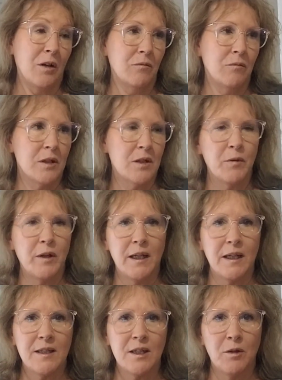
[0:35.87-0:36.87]
This week
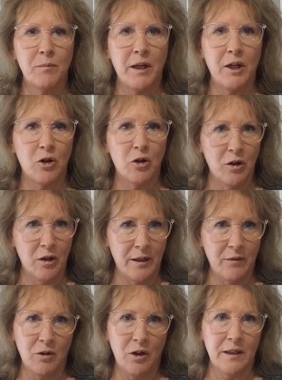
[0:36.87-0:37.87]
I started my early
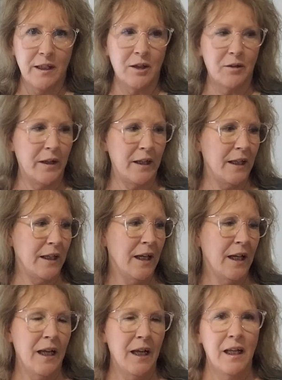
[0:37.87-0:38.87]
fall decorating.
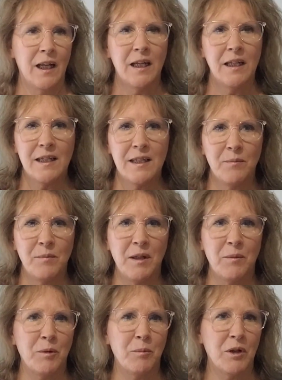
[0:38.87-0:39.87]
That doesn't mean I'm
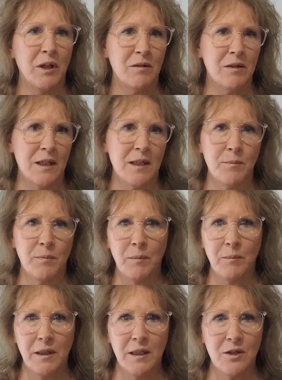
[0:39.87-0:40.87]
going to put out tons of
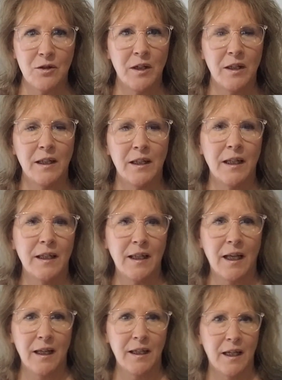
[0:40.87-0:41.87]
pumpkins or anything like
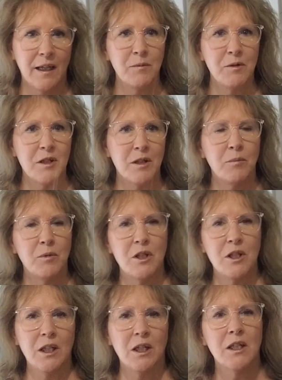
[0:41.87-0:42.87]
that yet. I'm just going to put
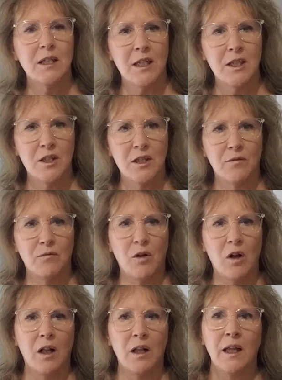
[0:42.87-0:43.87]
little touches of
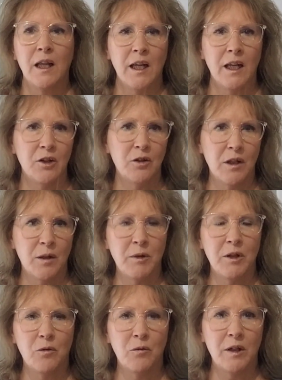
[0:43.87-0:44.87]
fall, and you let me
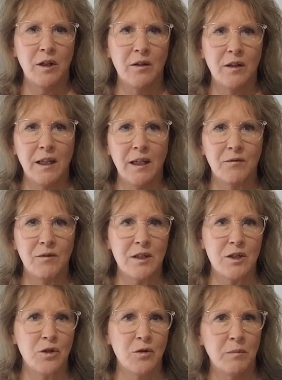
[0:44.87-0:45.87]
know what you think, if
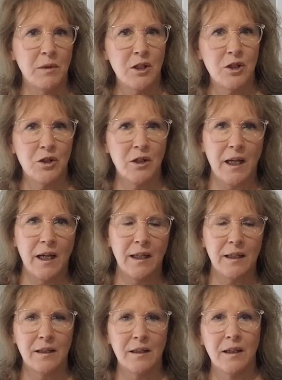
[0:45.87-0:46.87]
it's too much or not.
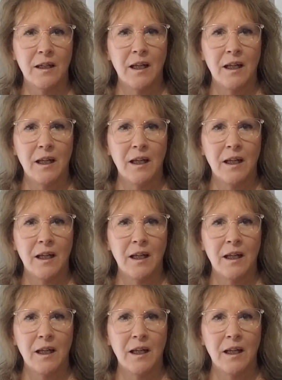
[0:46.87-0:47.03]
And